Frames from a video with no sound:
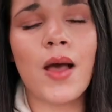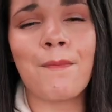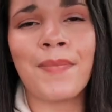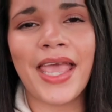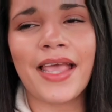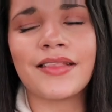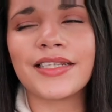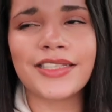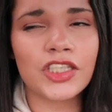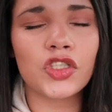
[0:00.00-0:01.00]
what made
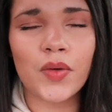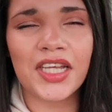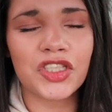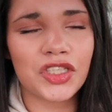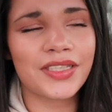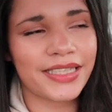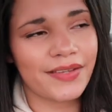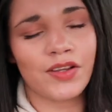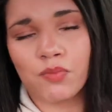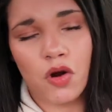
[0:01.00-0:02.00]
the situations
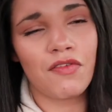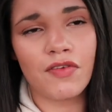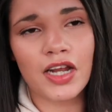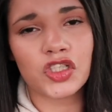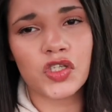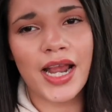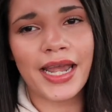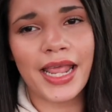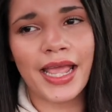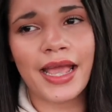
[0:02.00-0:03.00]
even more
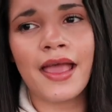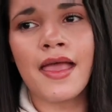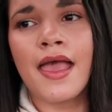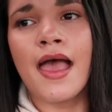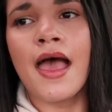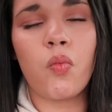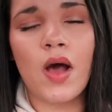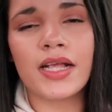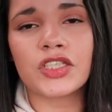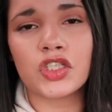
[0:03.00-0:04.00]
frustrating
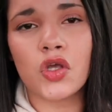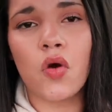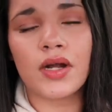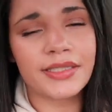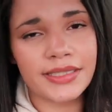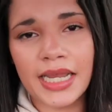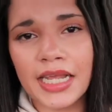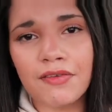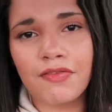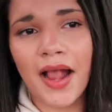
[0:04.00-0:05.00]
was your
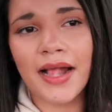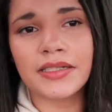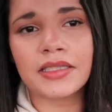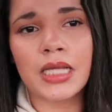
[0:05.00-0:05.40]
skinny friends